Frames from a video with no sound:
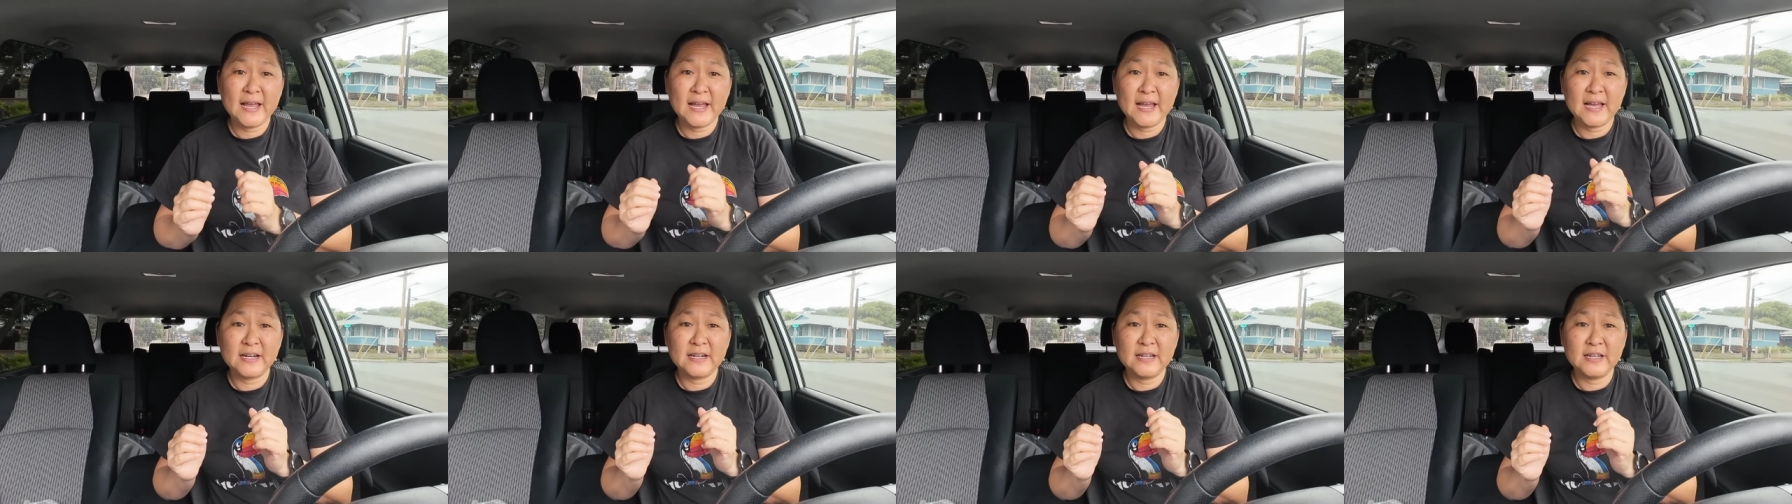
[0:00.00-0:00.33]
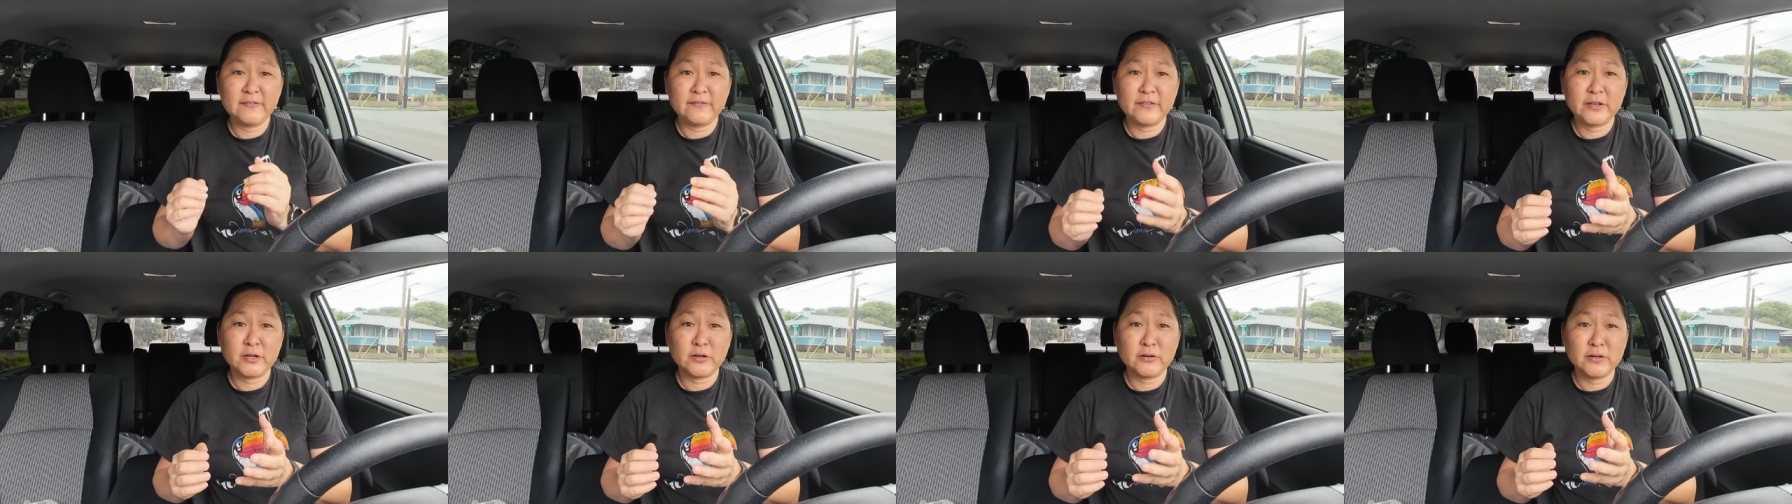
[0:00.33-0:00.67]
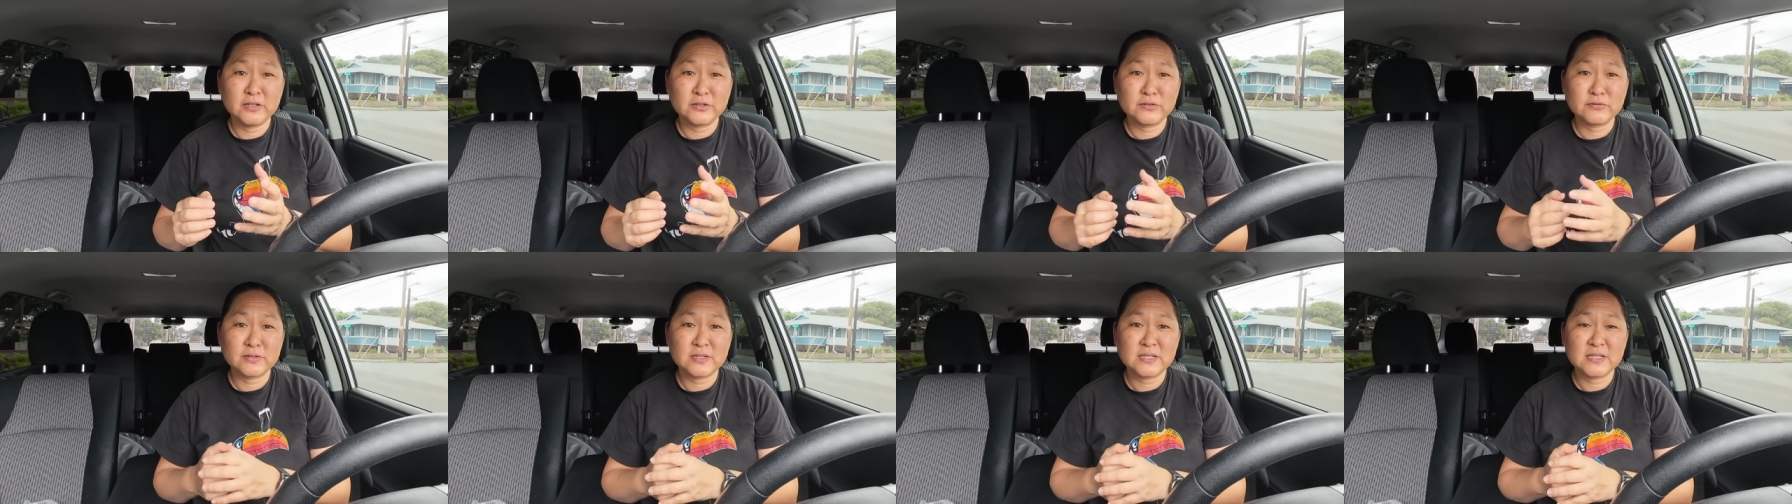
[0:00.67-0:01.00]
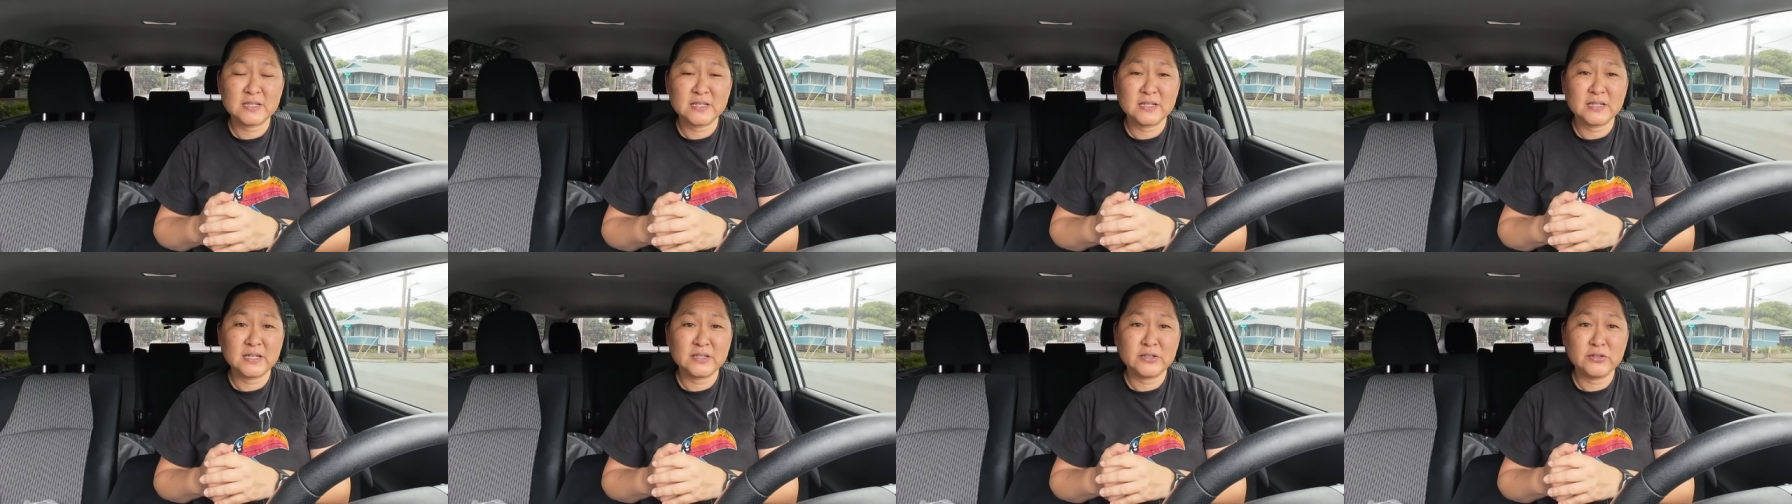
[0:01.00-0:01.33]
and if you're
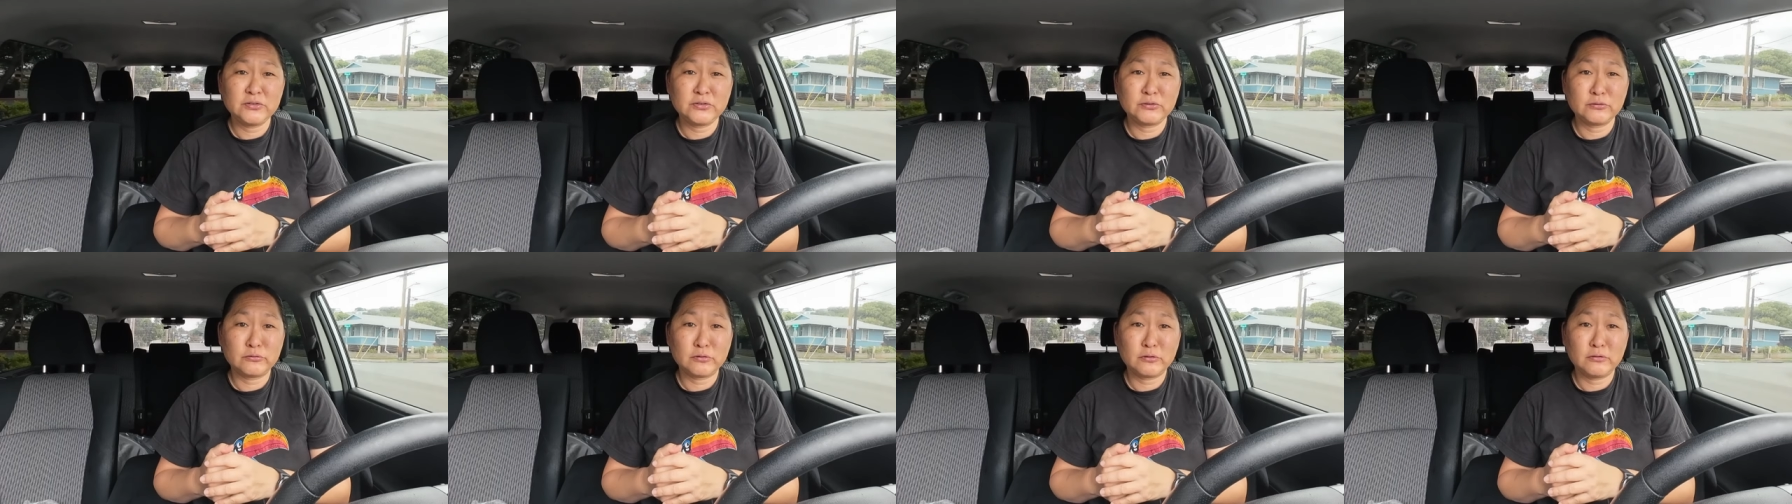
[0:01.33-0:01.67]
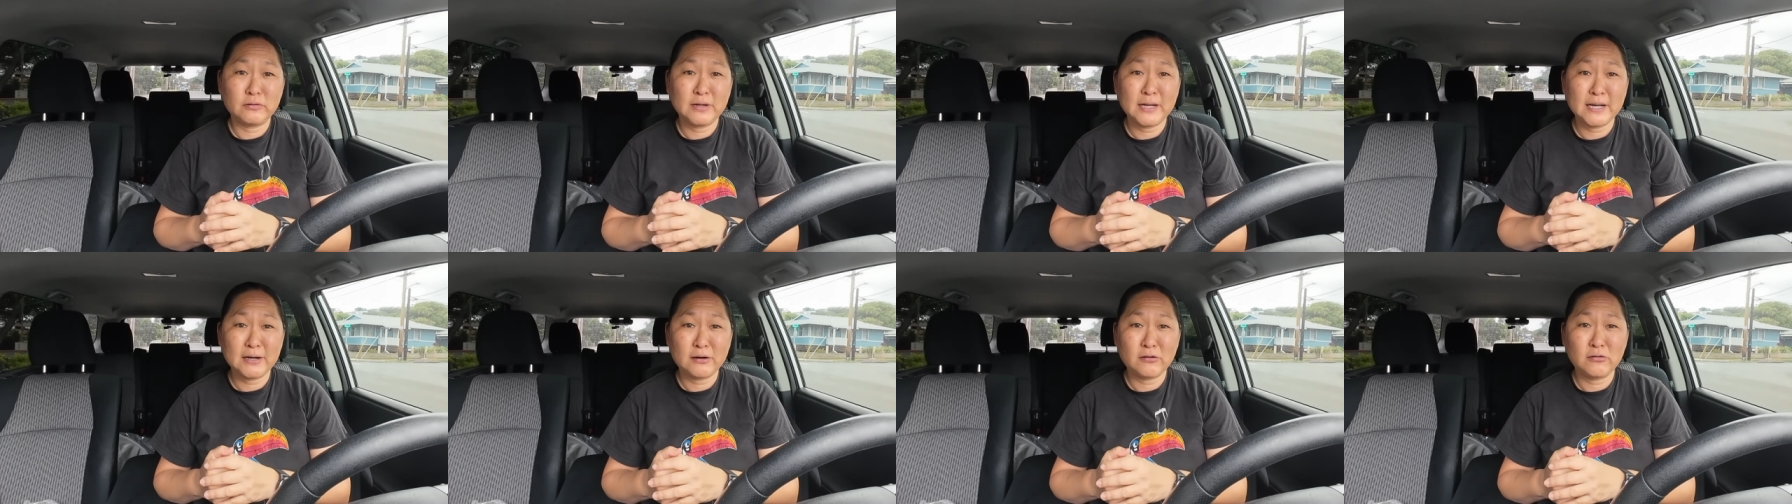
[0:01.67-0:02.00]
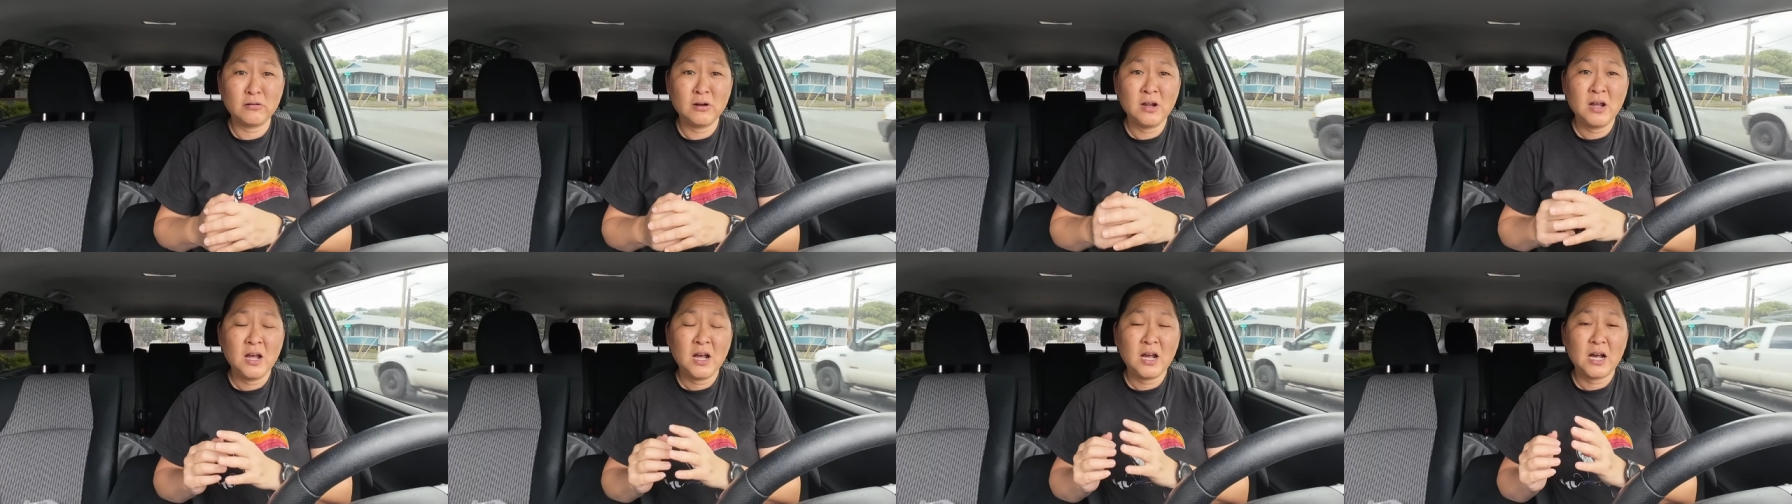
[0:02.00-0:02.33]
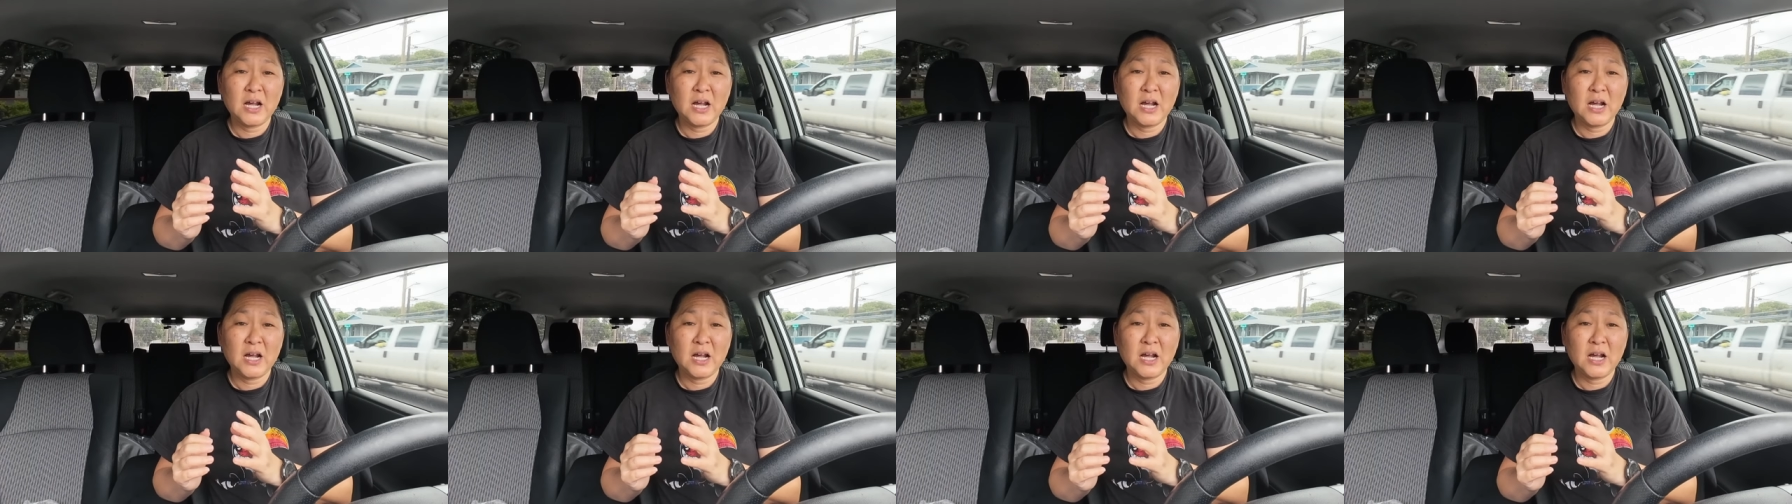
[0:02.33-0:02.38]
interested and you don't know how,